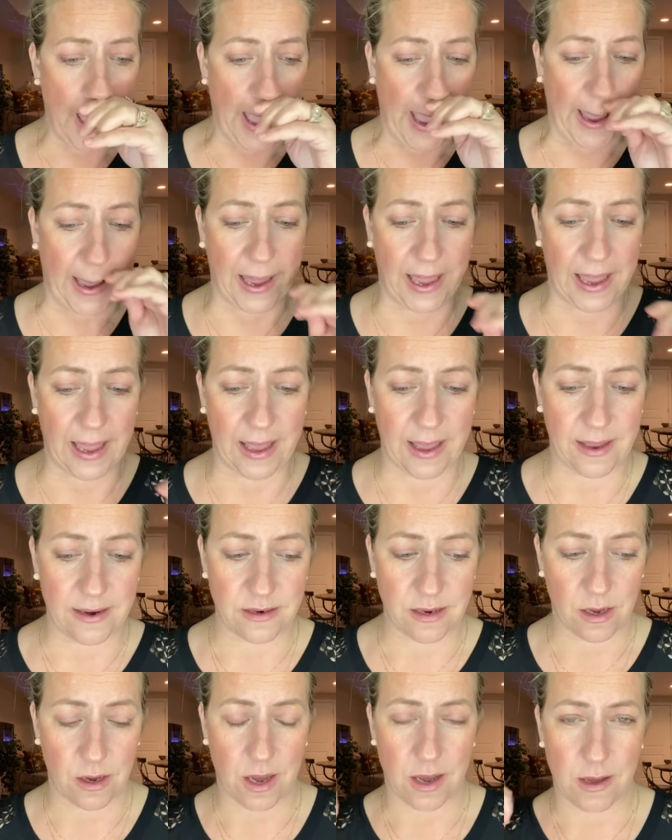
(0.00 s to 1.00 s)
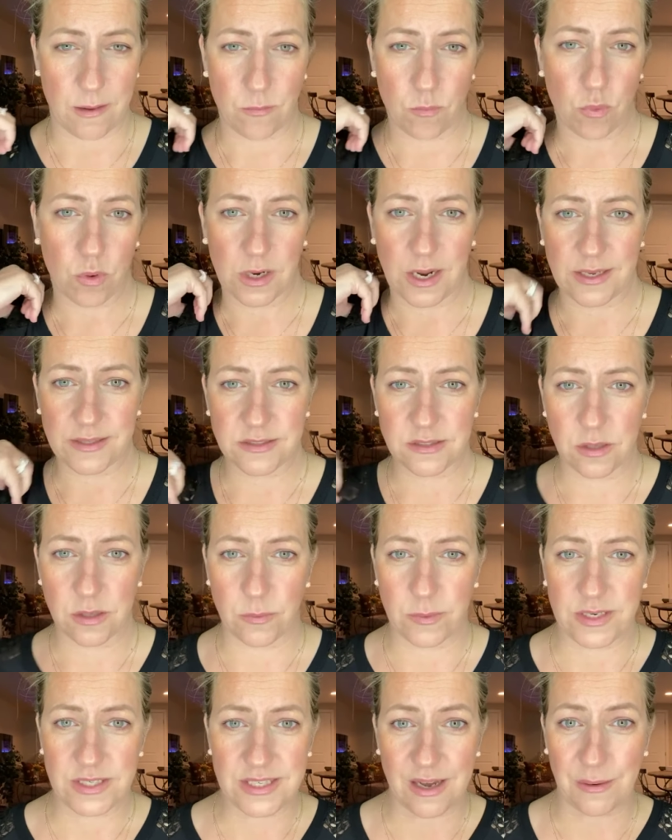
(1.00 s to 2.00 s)
And we're not
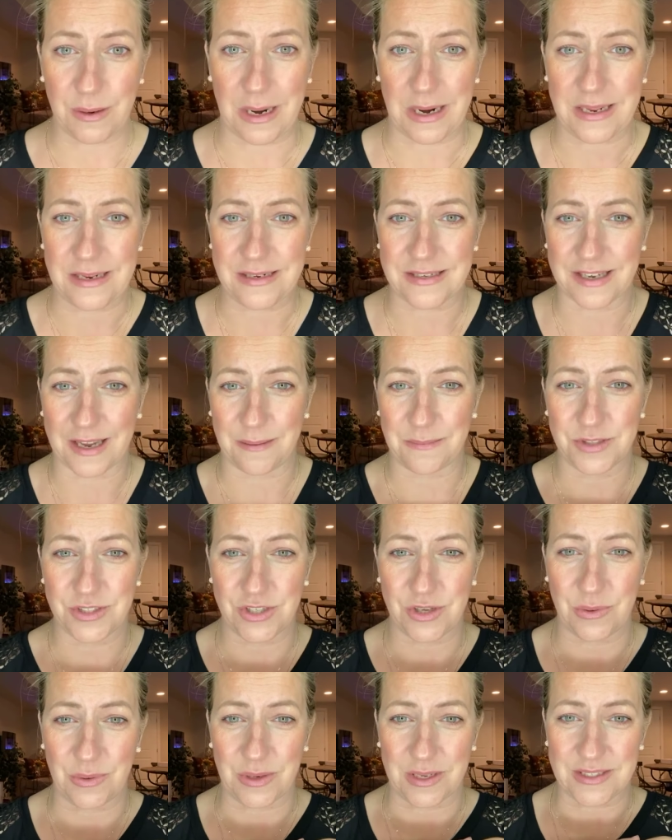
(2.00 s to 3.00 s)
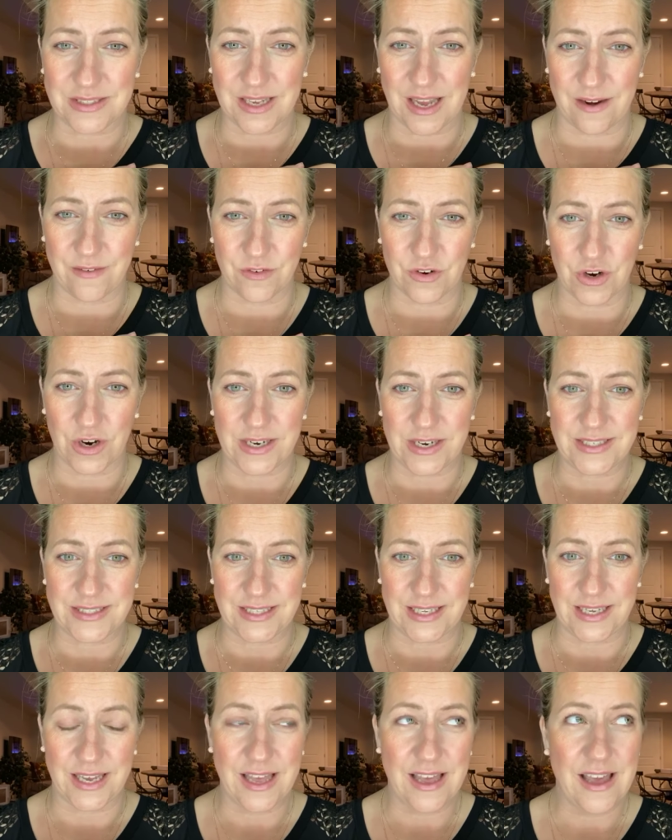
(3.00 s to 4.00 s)
slowing down anytime soon. It's kind of
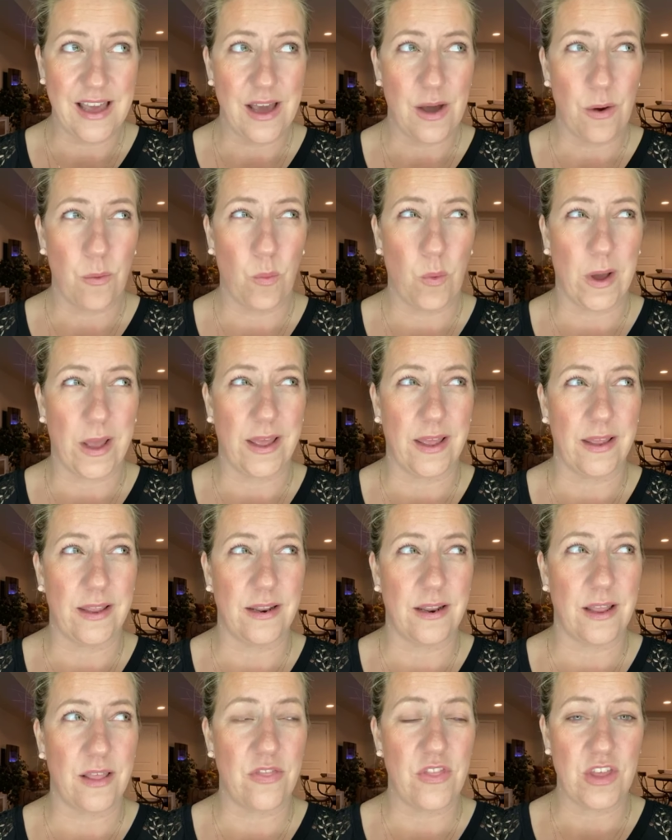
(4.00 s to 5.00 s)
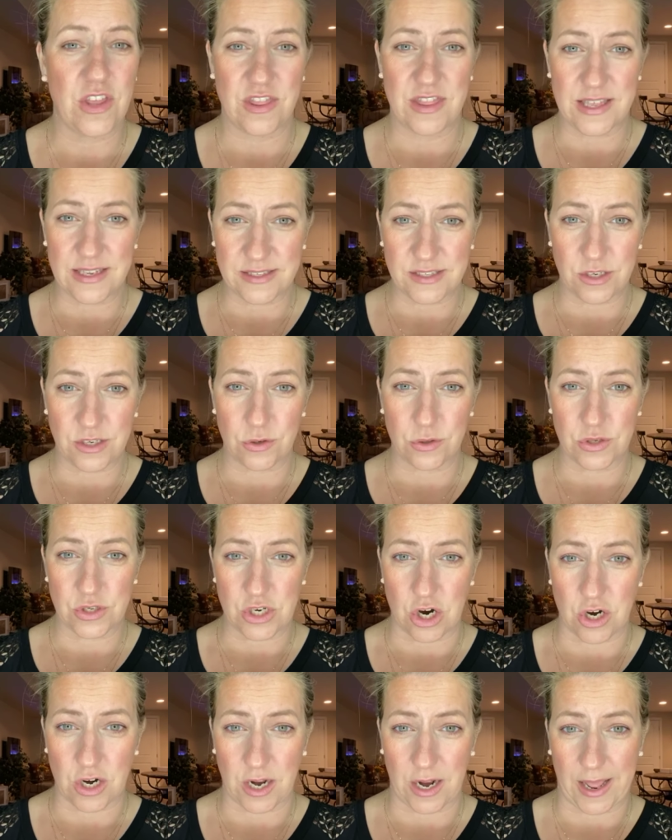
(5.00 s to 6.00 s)
crazy. When this year
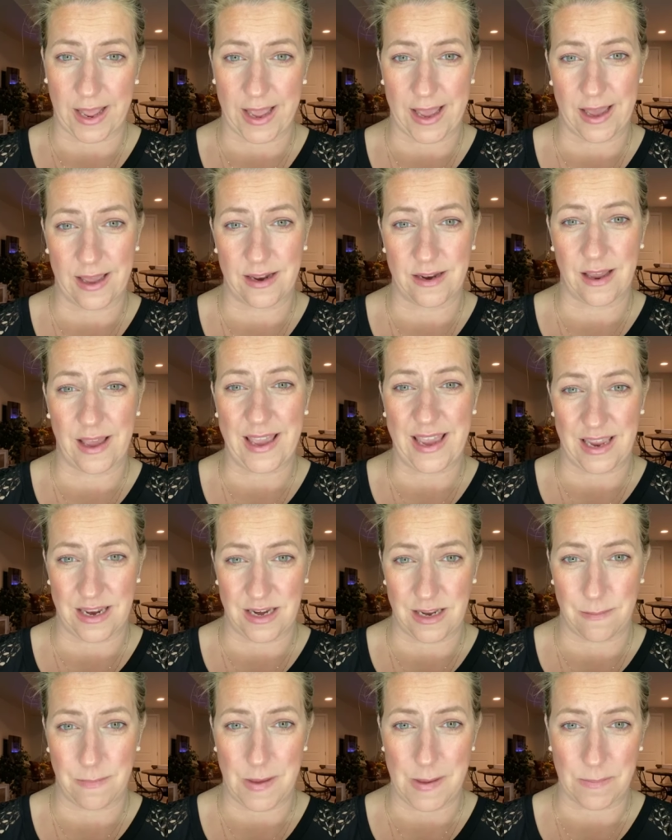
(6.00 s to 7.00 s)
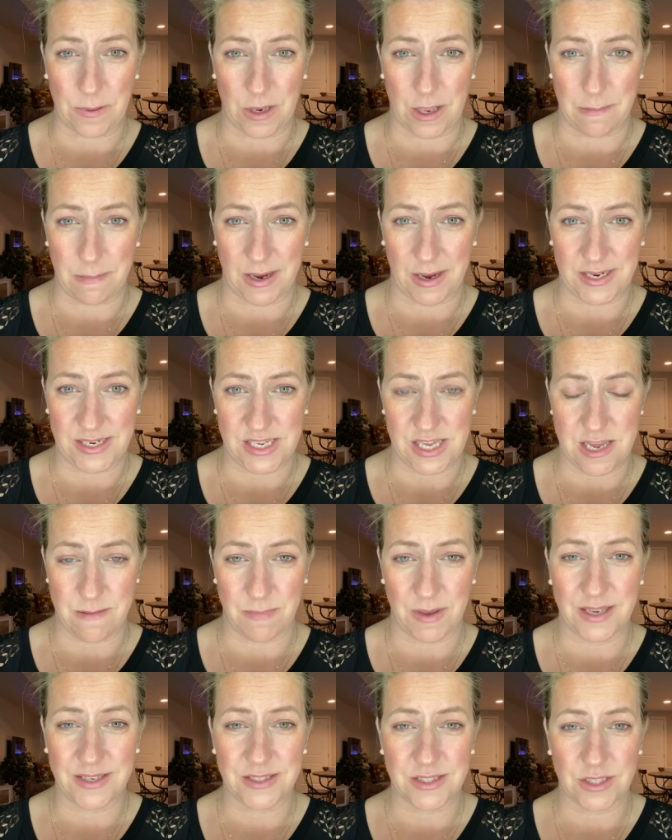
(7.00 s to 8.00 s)
started, I had 80 people on my
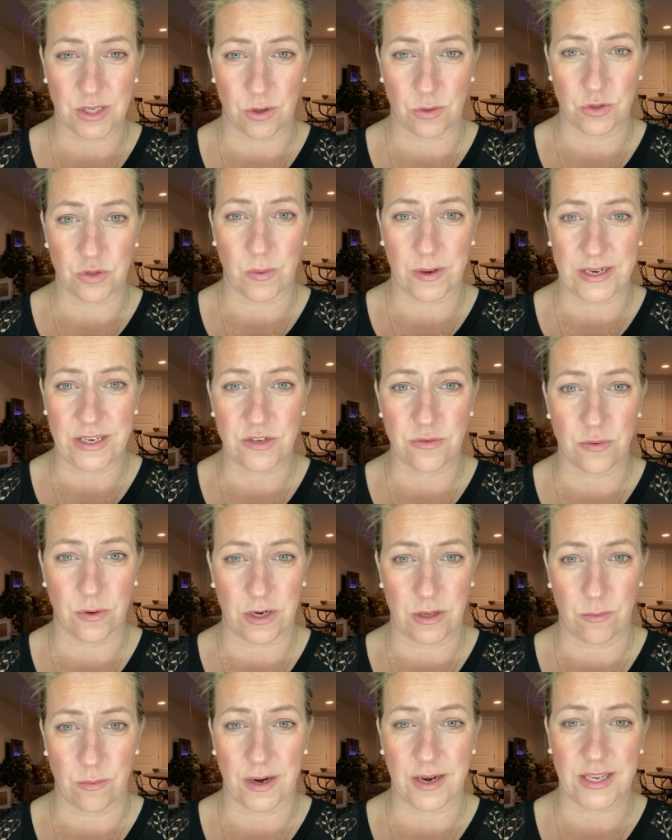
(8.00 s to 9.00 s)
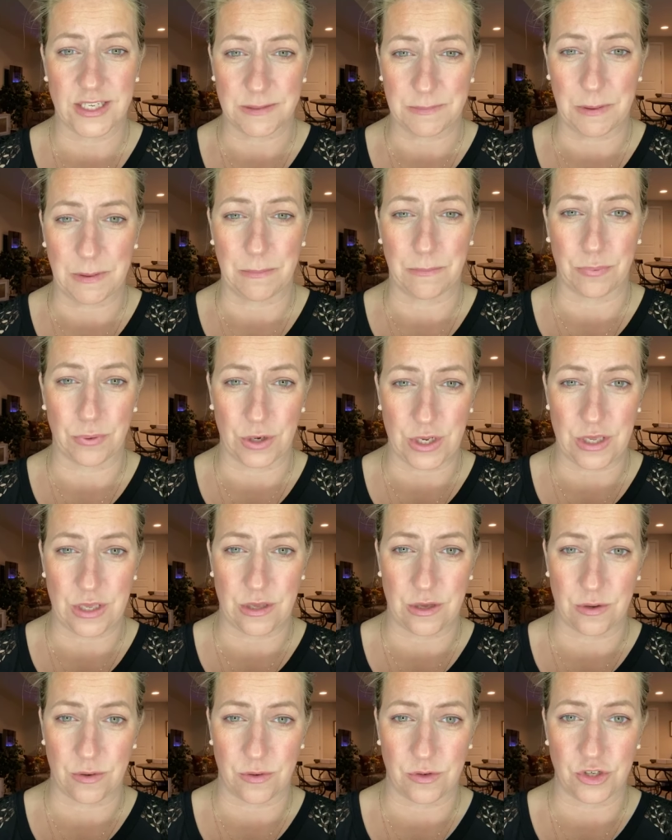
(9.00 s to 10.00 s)
team. And so 2021 has been pretty
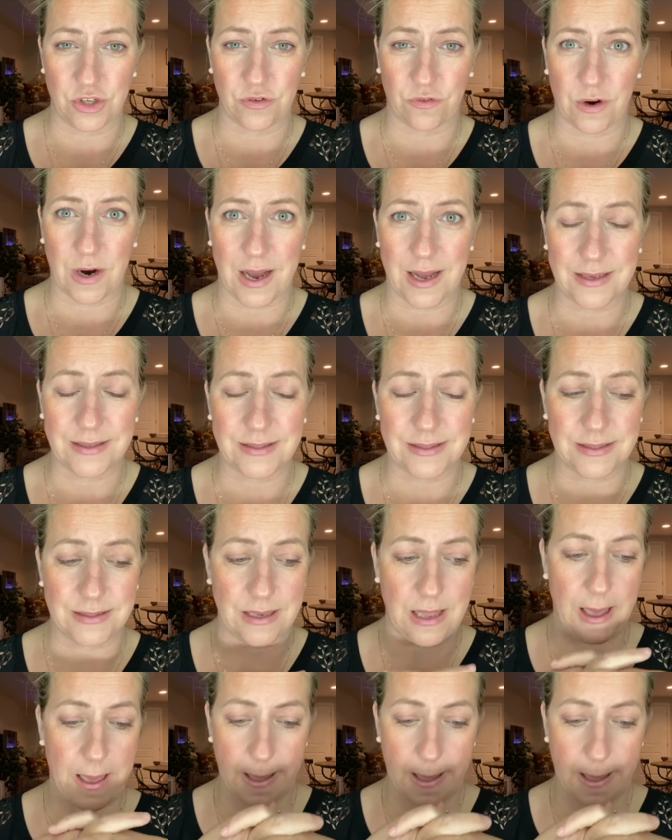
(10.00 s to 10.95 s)
huge for us.